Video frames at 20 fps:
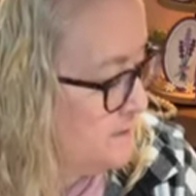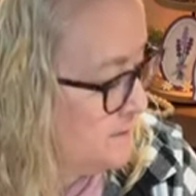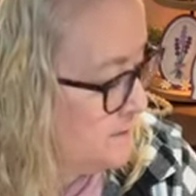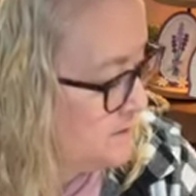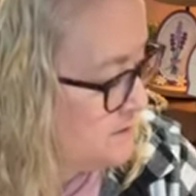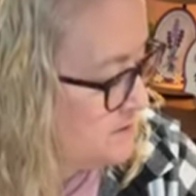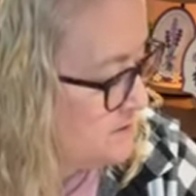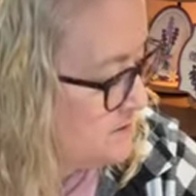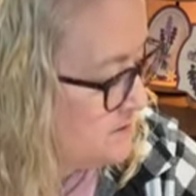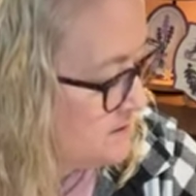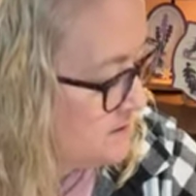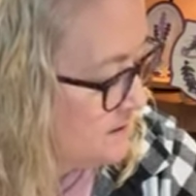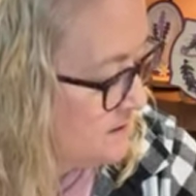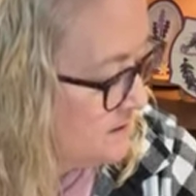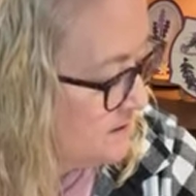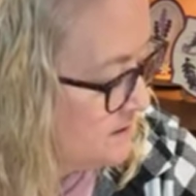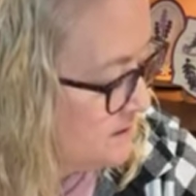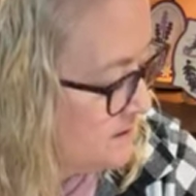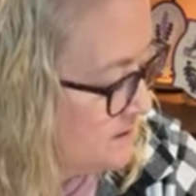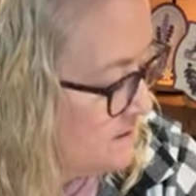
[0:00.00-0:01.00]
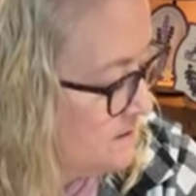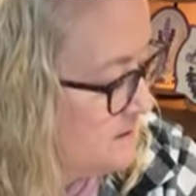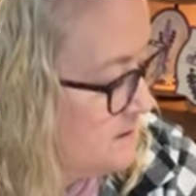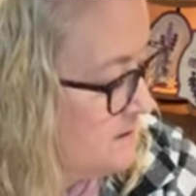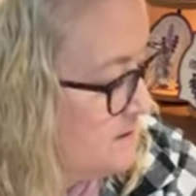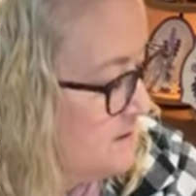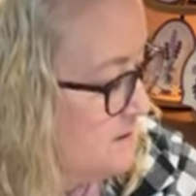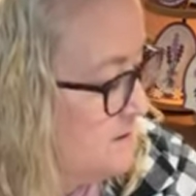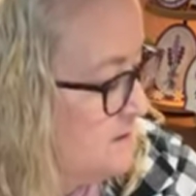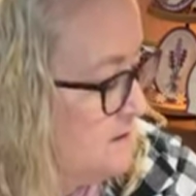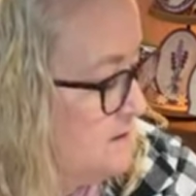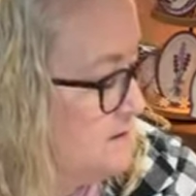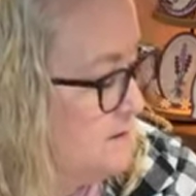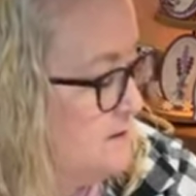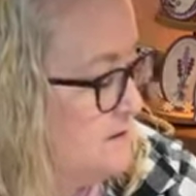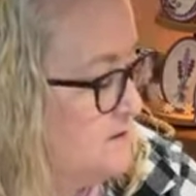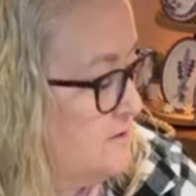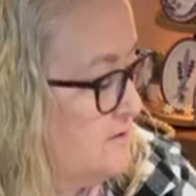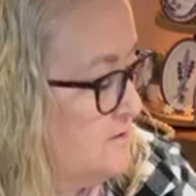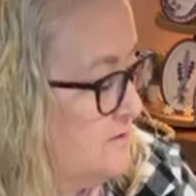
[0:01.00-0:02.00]
Let me turn our
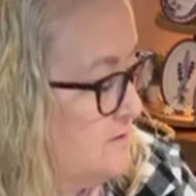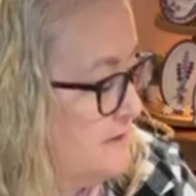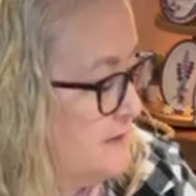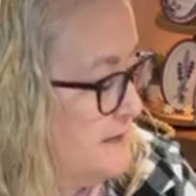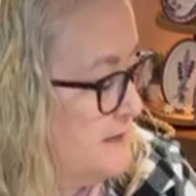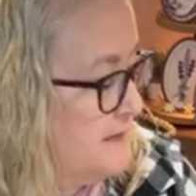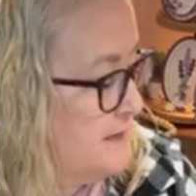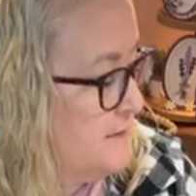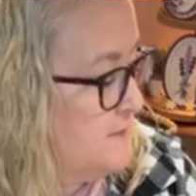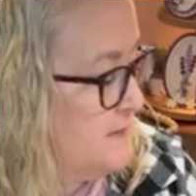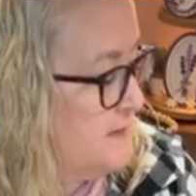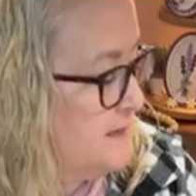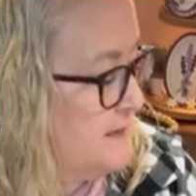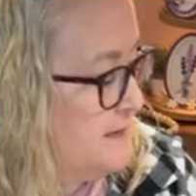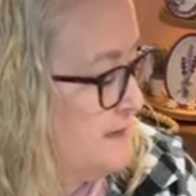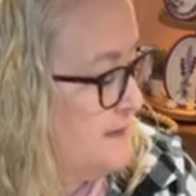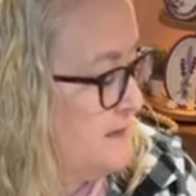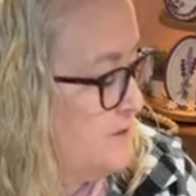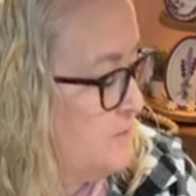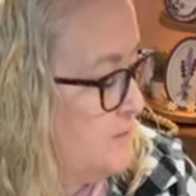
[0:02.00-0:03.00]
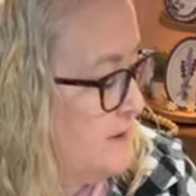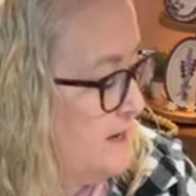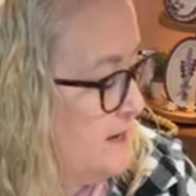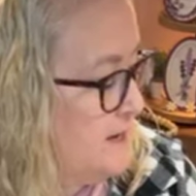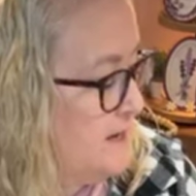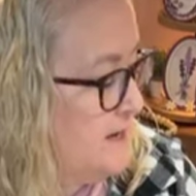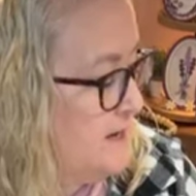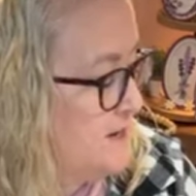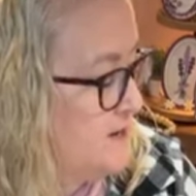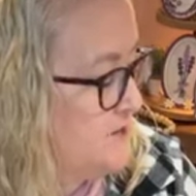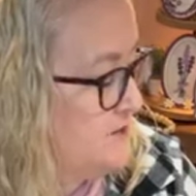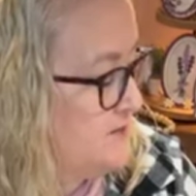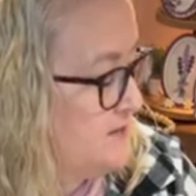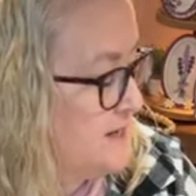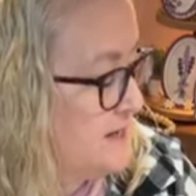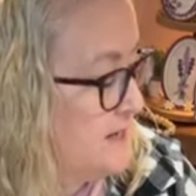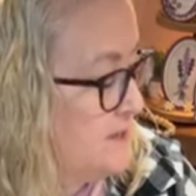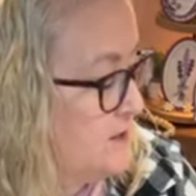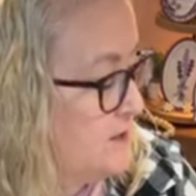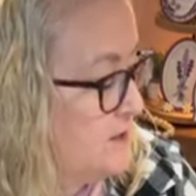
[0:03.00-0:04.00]
volume down. When you get here,
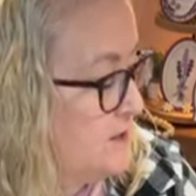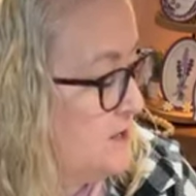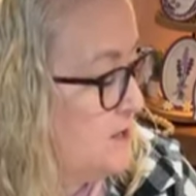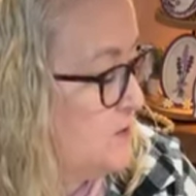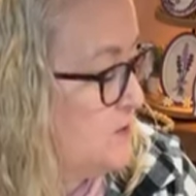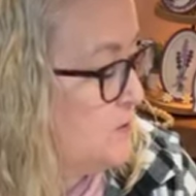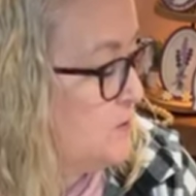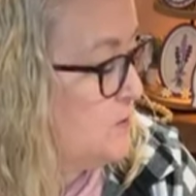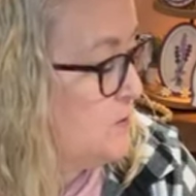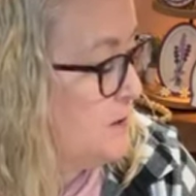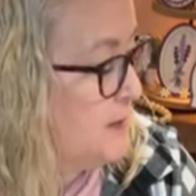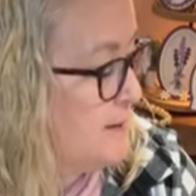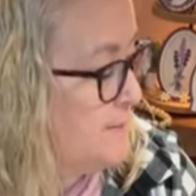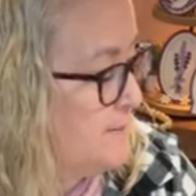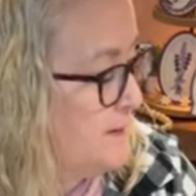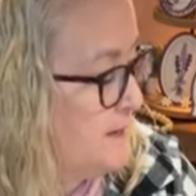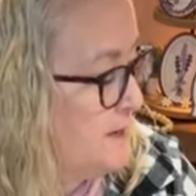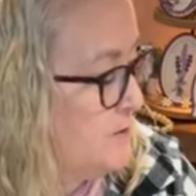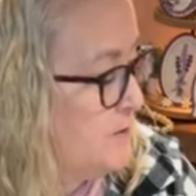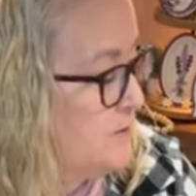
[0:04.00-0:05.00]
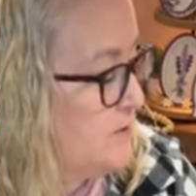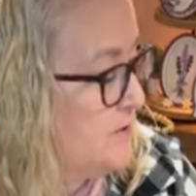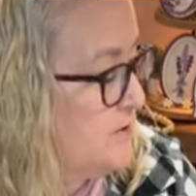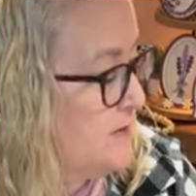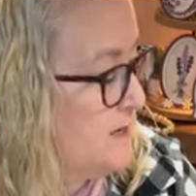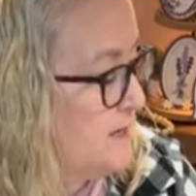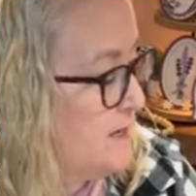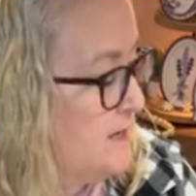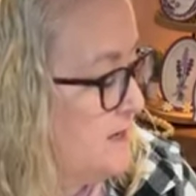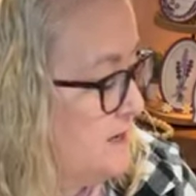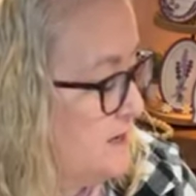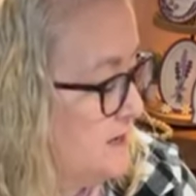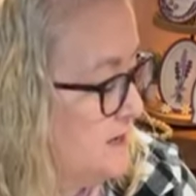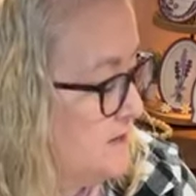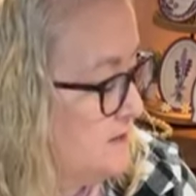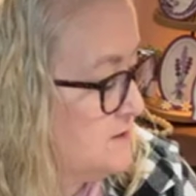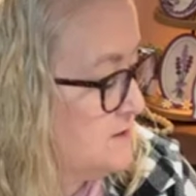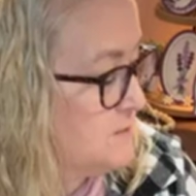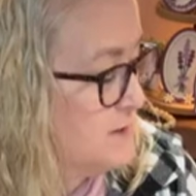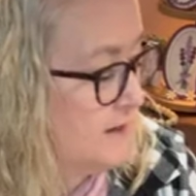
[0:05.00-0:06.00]
say hello. Let me know you're
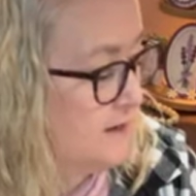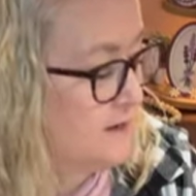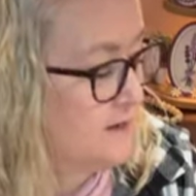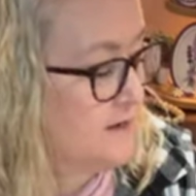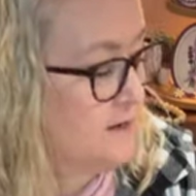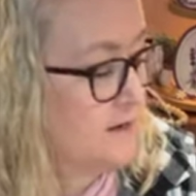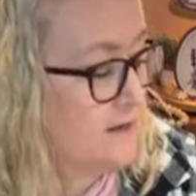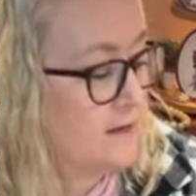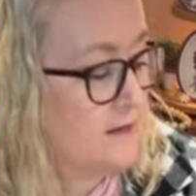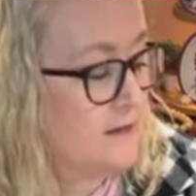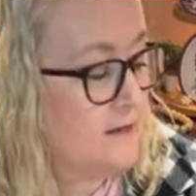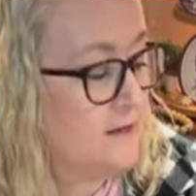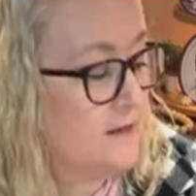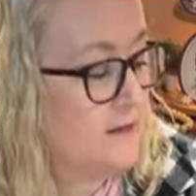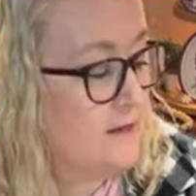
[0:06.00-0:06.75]
here so I can